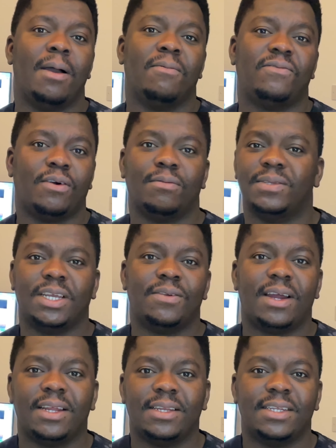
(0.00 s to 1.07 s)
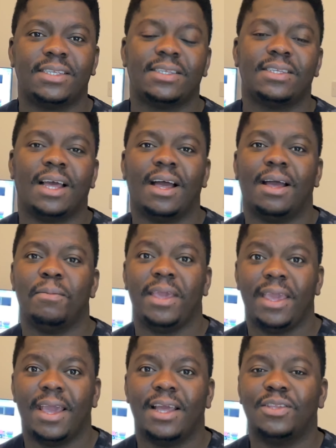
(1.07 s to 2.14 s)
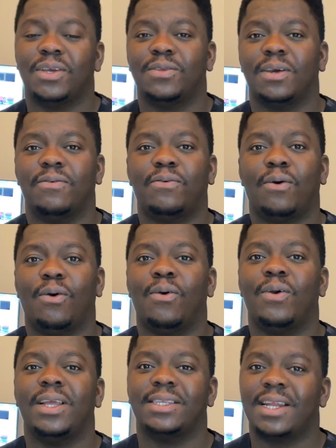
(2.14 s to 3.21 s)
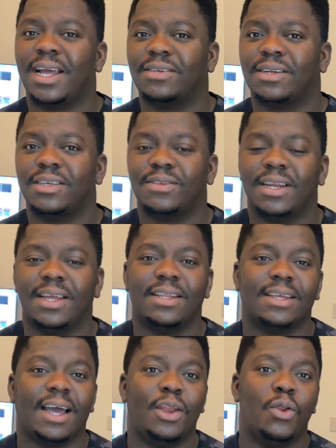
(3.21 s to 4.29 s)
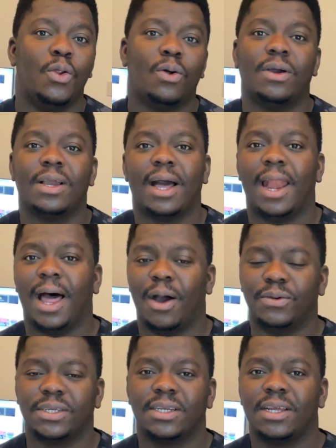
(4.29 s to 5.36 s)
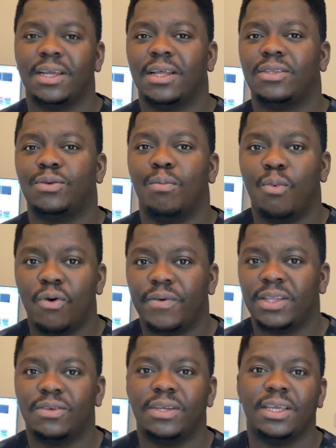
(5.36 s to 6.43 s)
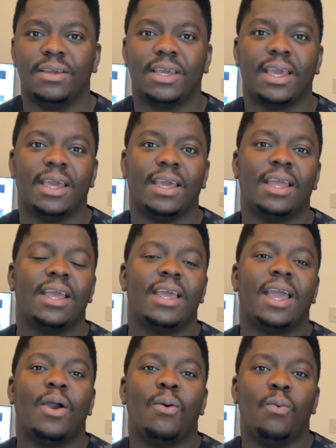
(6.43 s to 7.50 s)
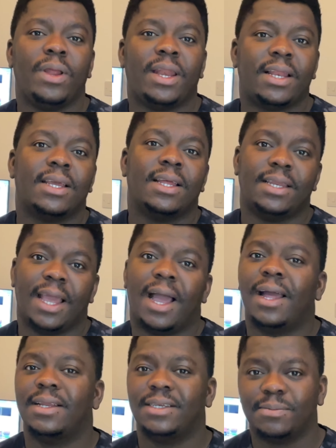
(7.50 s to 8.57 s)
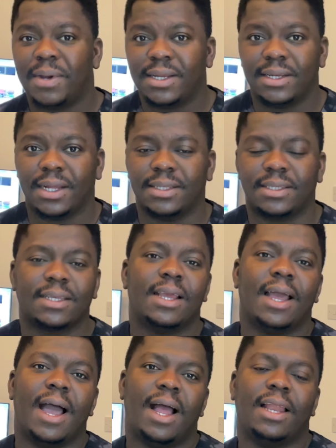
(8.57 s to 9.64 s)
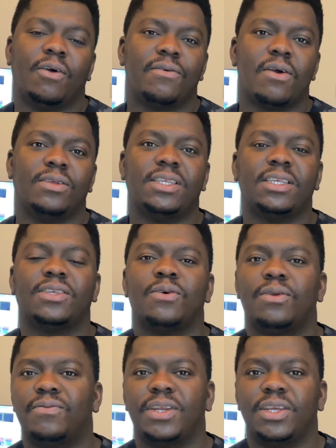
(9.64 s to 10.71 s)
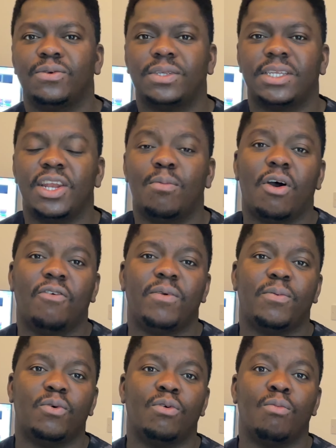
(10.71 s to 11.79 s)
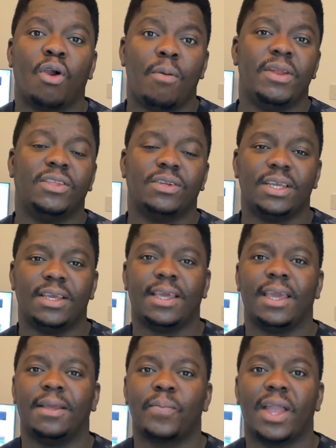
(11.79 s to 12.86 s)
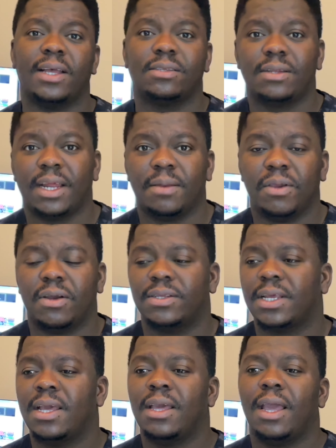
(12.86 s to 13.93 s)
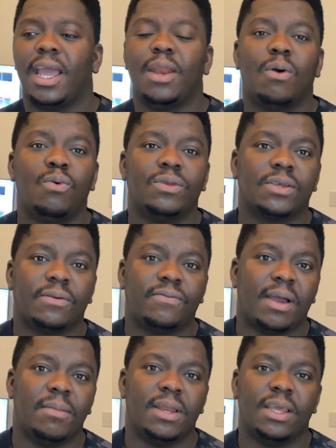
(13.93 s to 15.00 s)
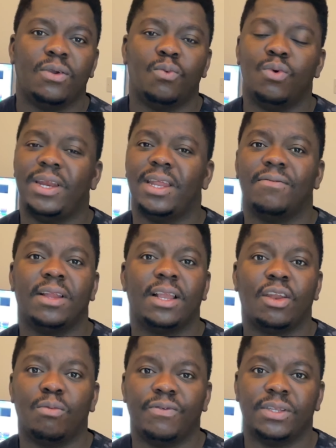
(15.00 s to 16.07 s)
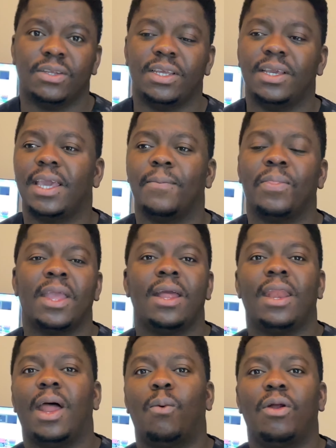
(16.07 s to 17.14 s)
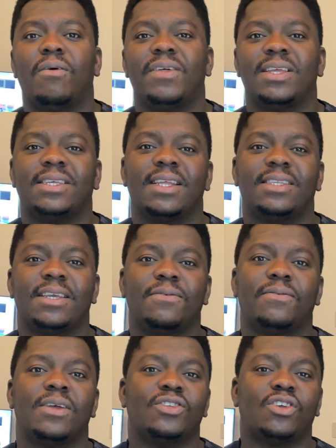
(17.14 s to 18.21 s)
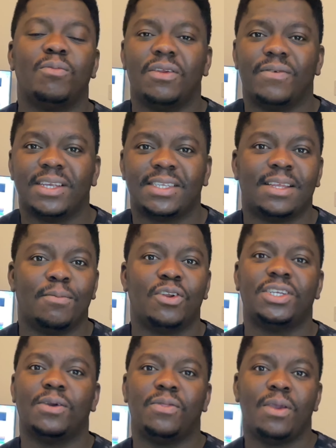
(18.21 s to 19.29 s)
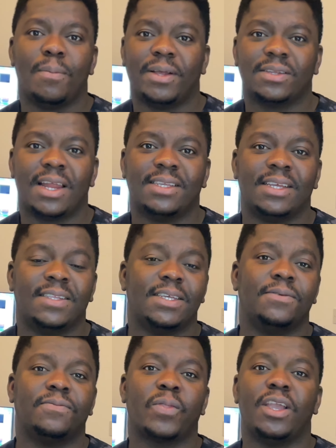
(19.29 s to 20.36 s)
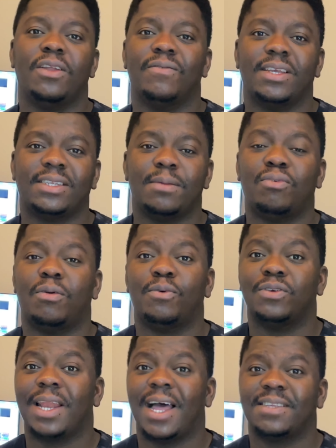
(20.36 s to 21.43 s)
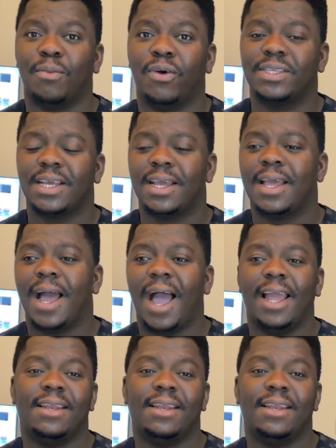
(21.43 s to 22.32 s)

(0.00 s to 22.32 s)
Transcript: from January this year, 2024, international students are no longer allowed to move into the UK with their dependents. And of course, this is going to reduce the number of people coming into the UK as students, because anyone who's got family would definitely not move into the UK. Now, one of the incentives some universities, I'm going to share with you a particular incentive a university proposed last month. I